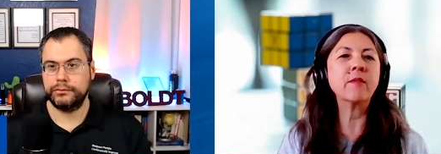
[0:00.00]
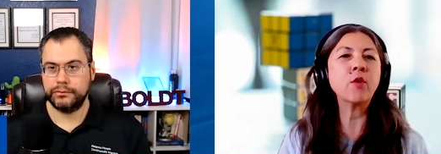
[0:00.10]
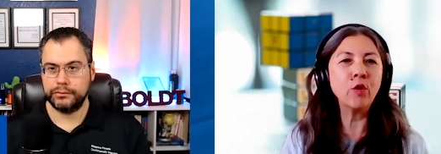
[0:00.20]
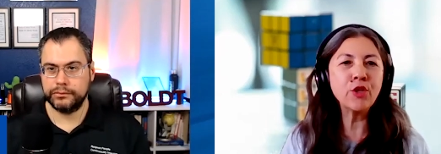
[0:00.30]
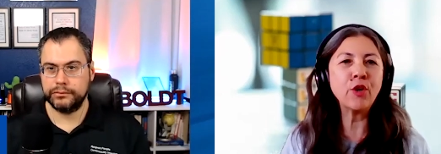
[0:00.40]

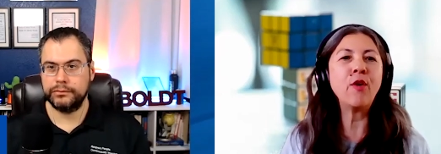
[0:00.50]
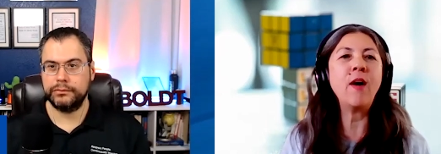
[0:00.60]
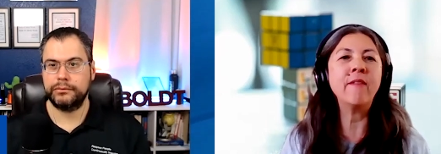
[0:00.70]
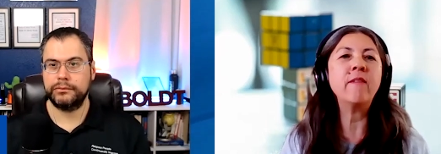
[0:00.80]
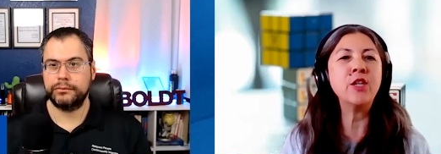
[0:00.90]
Speaker 1: culture
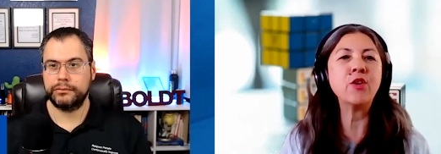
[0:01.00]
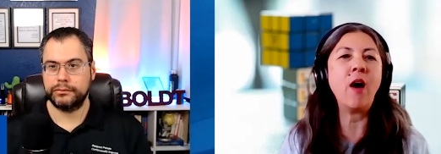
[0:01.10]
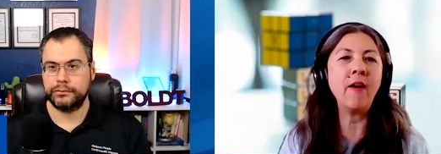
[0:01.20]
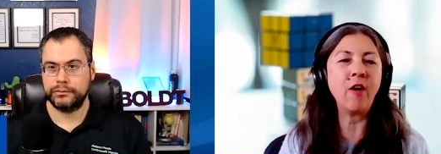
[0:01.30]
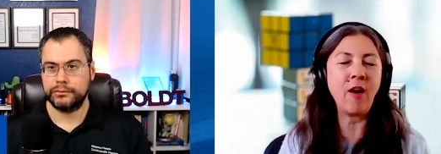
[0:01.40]
of each
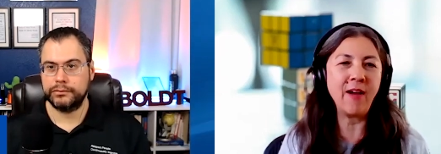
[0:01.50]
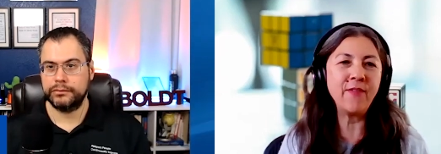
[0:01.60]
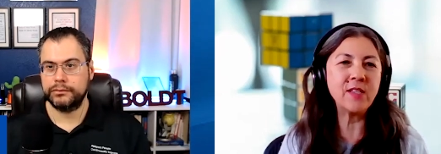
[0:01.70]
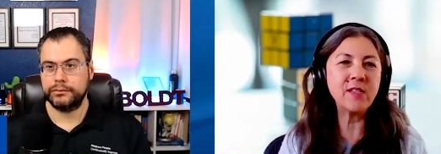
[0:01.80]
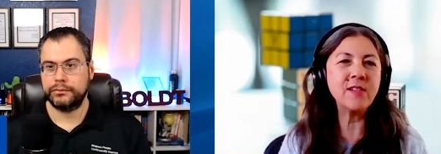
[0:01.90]
of our
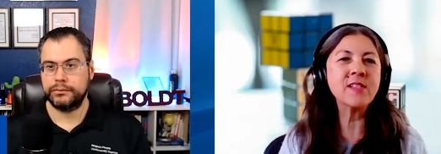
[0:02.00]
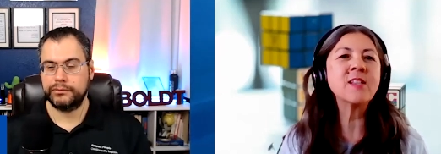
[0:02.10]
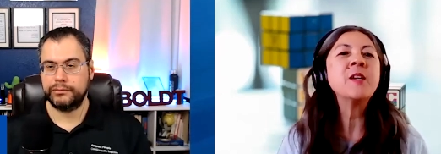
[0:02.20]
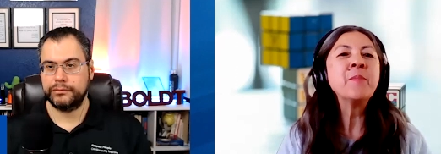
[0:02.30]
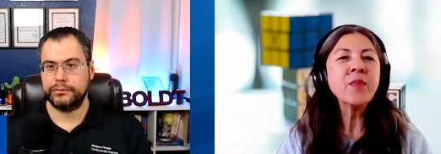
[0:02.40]

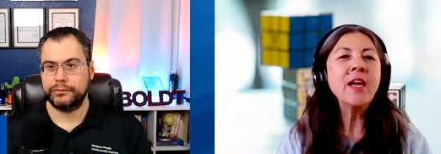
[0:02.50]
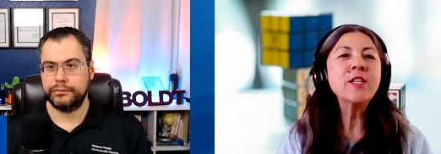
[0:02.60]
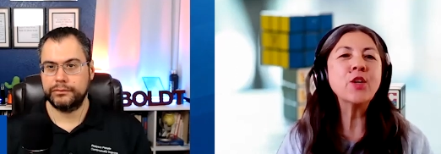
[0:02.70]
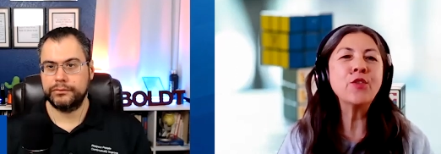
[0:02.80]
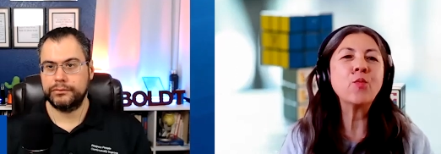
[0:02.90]
offices.
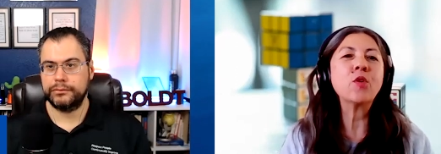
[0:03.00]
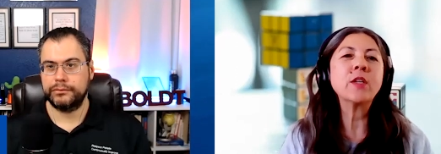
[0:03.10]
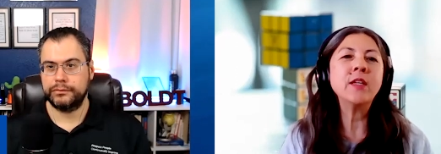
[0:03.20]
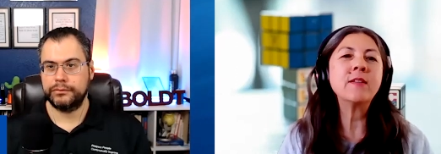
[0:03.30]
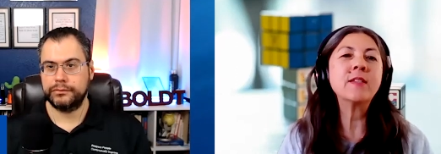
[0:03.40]
And so they're
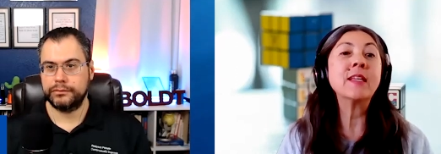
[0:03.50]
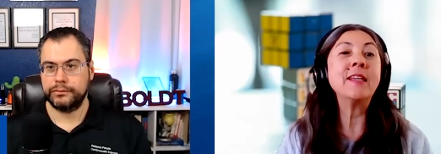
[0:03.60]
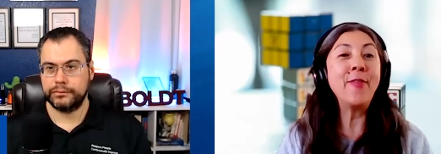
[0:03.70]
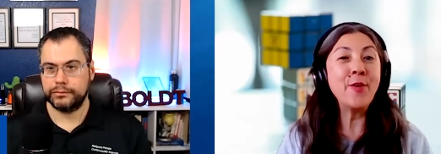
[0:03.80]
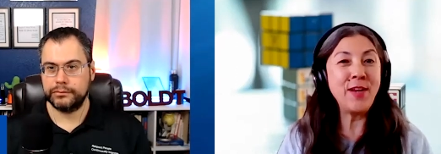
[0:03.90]
working
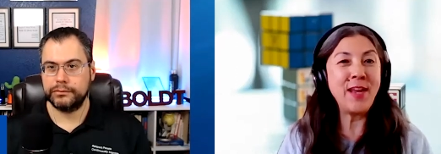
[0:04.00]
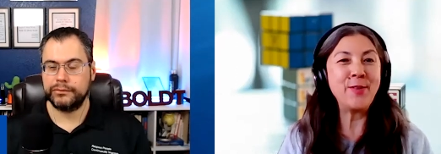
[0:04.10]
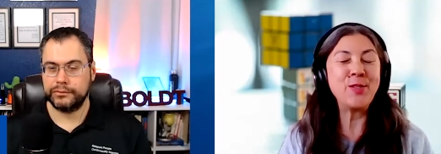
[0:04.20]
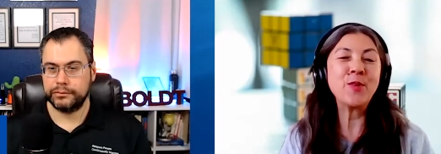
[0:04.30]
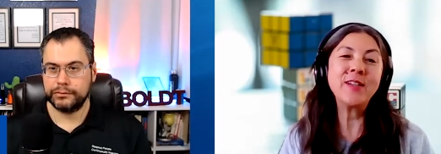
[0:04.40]
together now.
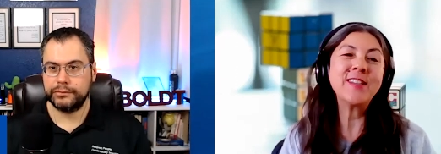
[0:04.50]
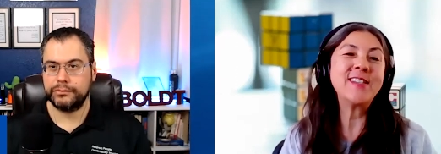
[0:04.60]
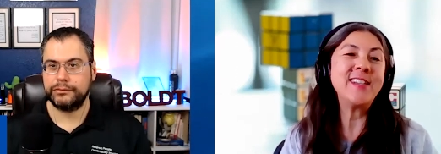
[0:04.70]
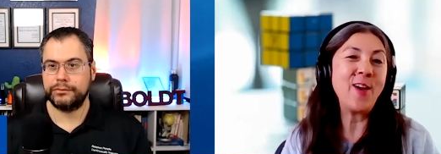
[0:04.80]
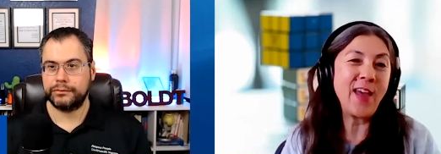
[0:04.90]
So we're going to
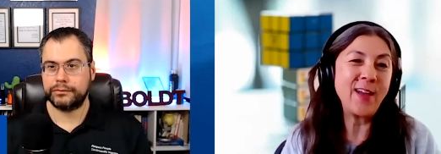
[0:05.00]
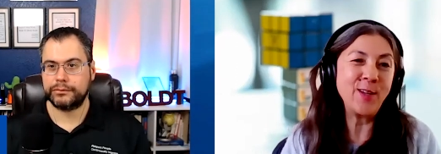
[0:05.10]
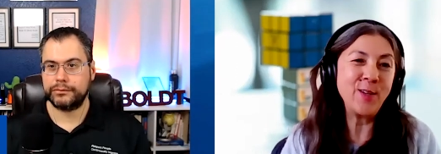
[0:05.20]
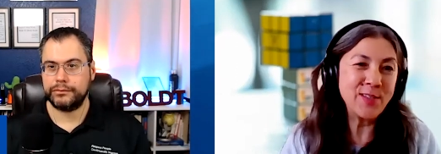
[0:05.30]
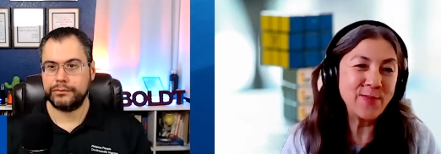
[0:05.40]
see how that
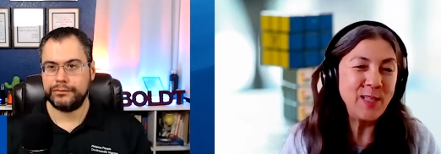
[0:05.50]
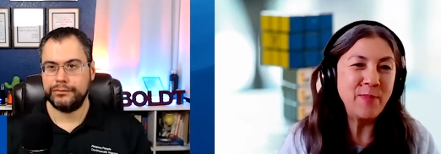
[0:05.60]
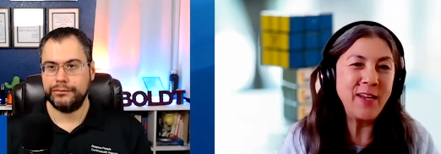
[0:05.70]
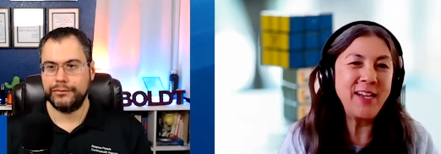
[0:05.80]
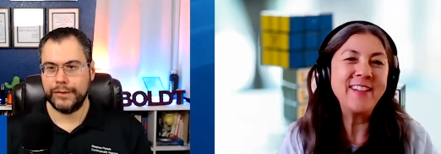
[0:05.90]
goes,
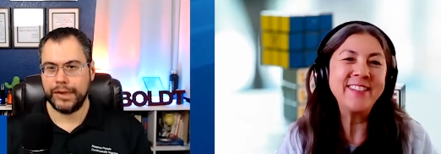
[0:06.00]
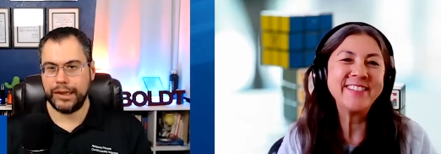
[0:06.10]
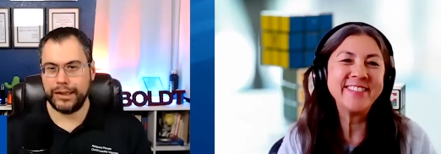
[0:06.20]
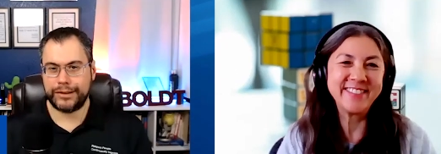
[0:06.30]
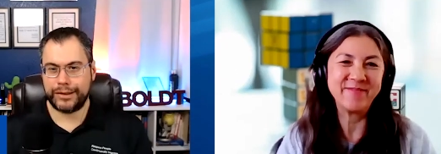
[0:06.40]
Felipe.
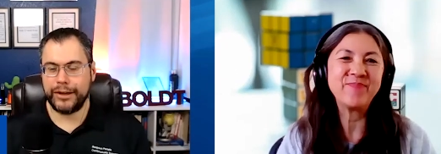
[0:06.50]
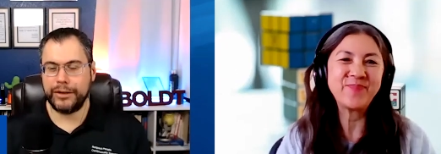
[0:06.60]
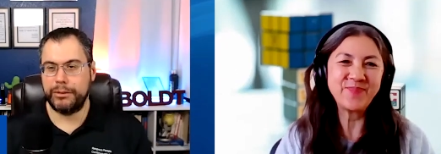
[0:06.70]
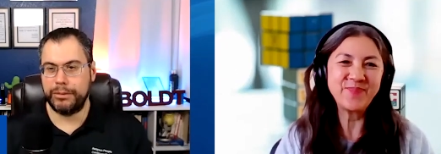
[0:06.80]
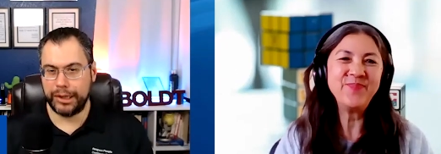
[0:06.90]
Speaker 2: It's going to
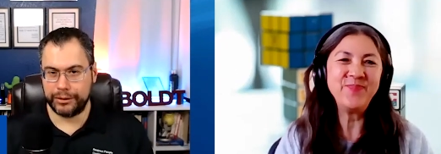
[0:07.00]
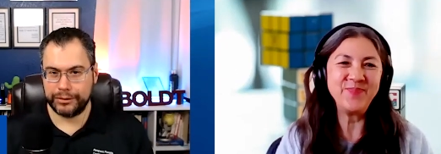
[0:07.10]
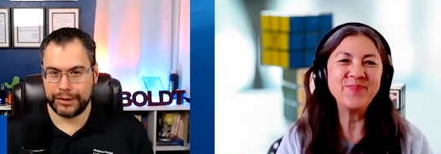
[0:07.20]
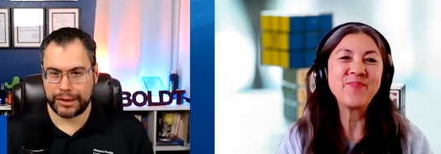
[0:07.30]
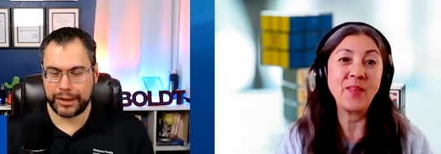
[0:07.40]
be
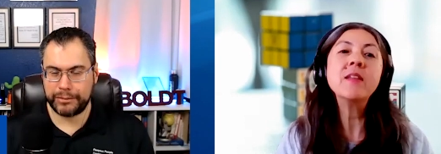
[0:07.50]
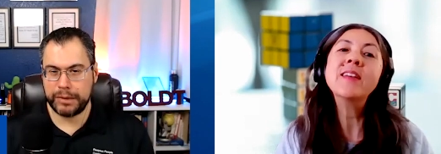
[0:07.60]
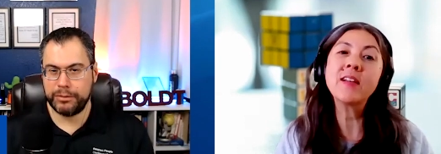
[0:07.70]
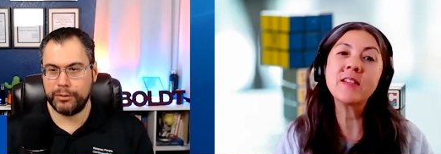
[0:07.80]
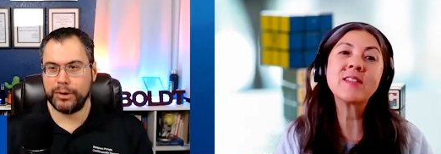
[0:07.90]
better. I think
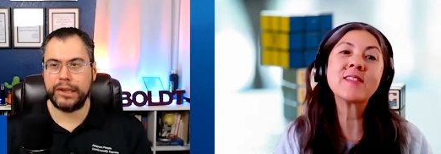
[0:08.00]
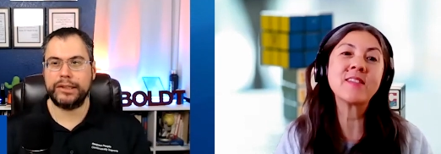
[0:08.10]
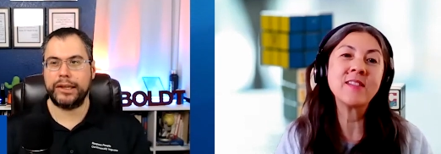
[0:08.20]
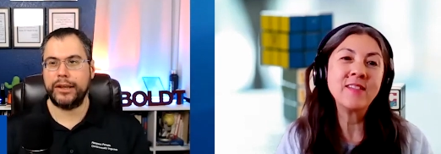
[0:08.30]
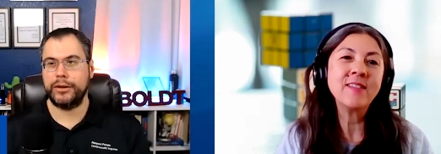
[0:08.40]
people yes. working
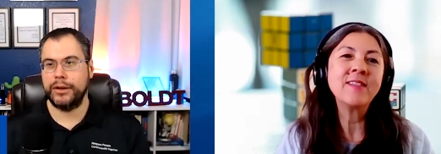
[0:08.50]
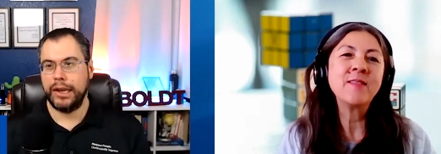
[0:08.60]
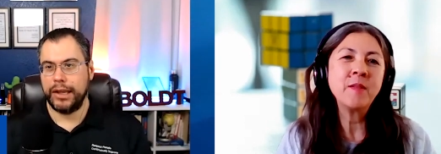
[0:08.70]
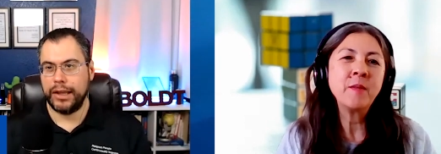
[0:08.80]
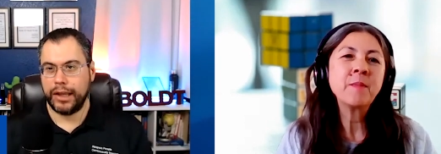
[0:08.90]
together,
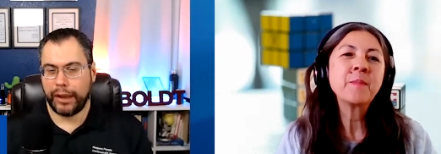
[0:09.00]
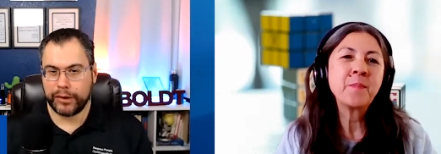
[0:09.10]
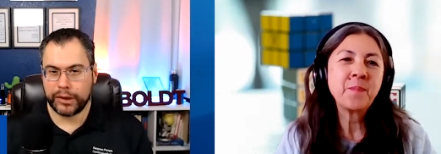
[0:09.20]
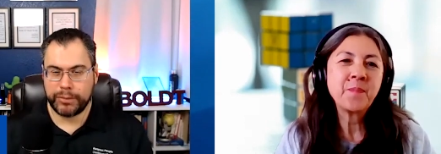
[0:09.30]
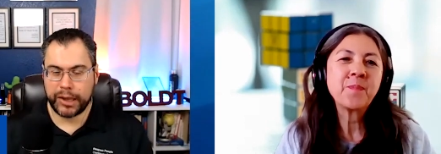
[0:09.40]

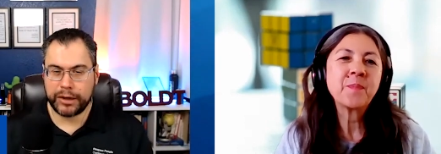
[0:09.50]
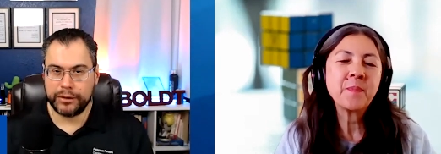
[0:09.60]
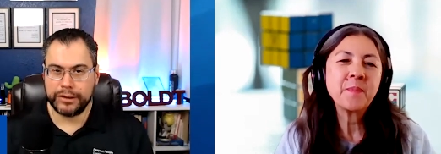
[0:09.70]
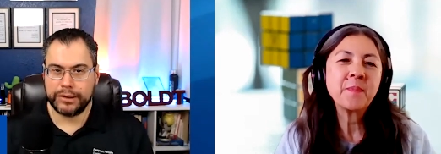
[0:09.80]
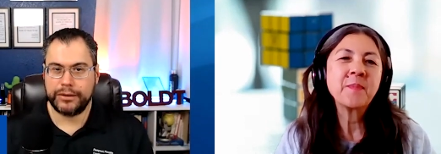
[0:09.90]
even
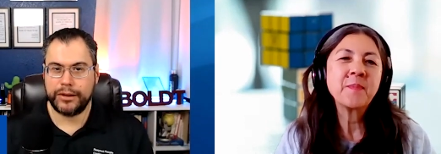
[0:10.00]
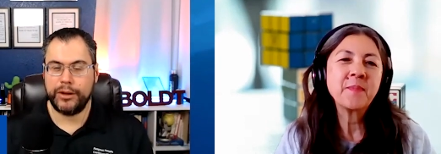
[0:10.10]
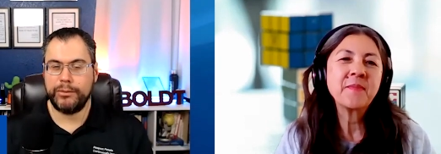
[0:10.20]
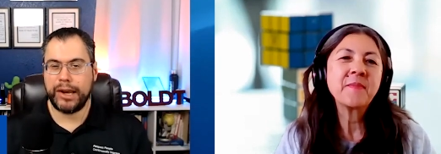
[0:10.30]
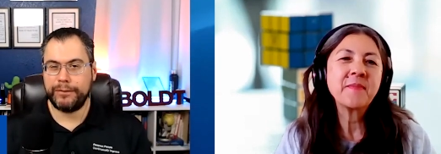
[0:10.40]
competitors, you
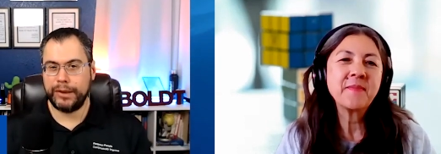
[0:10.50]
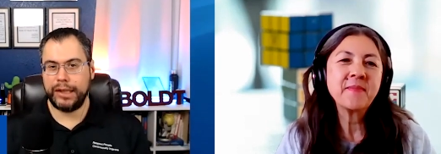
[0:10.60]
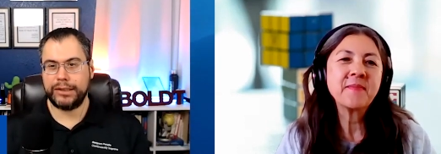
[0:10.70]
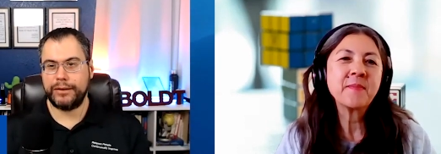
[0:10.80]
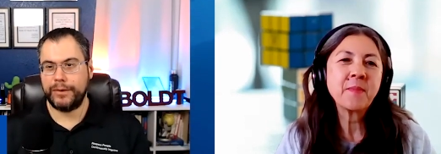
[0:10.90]
know, my
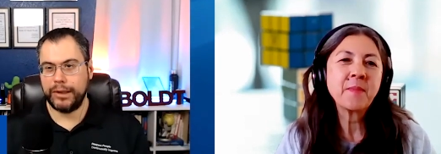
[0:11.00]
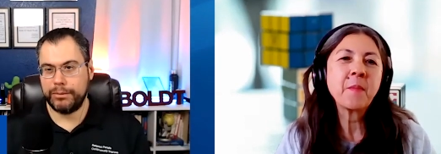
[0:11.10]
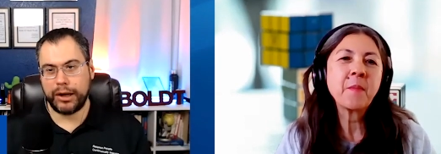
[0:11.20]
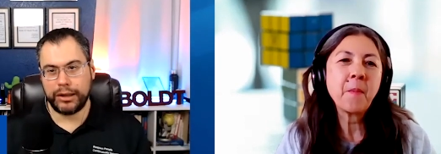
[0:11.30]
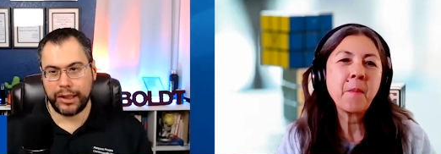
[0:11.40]
philosophy,
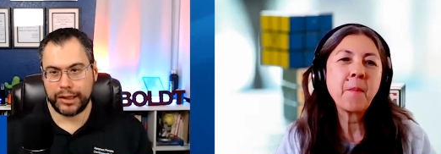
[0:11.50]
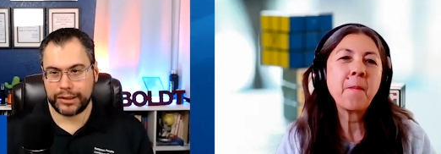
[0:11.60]
Paulette,